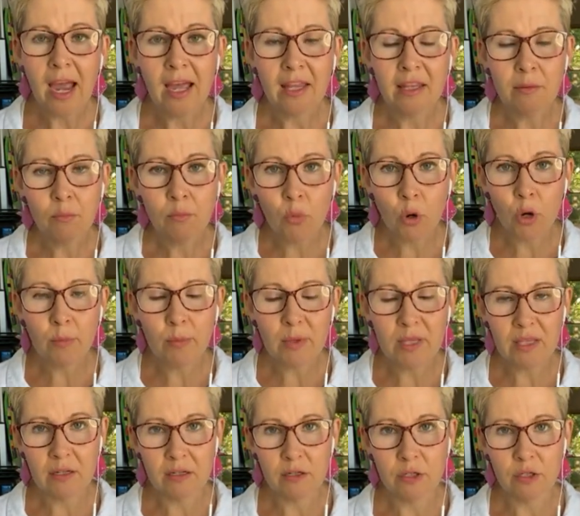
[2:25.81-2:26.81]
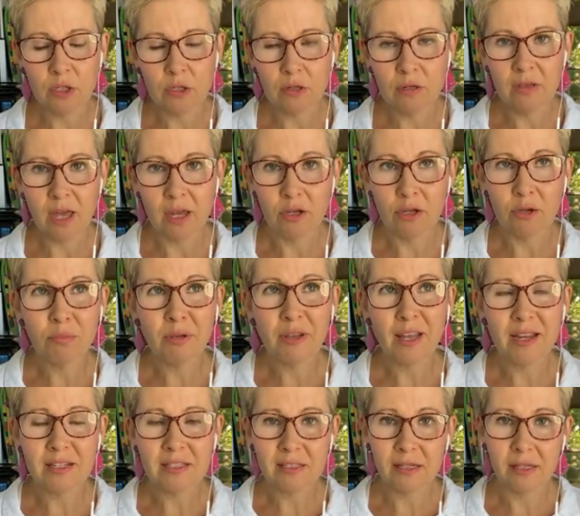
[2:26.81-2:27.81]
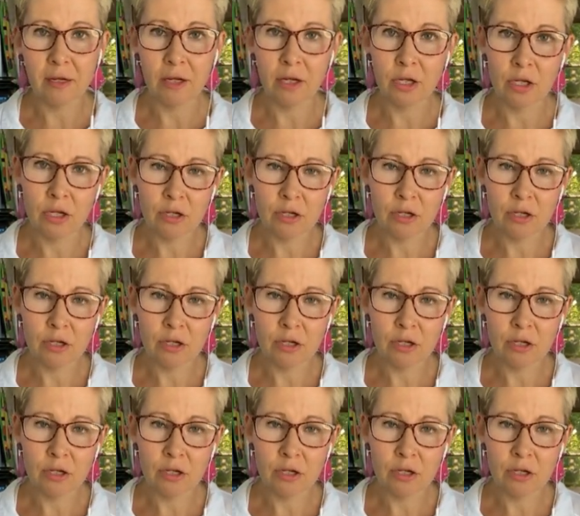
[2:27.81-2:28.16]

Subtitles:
And the moment that you do that, you place a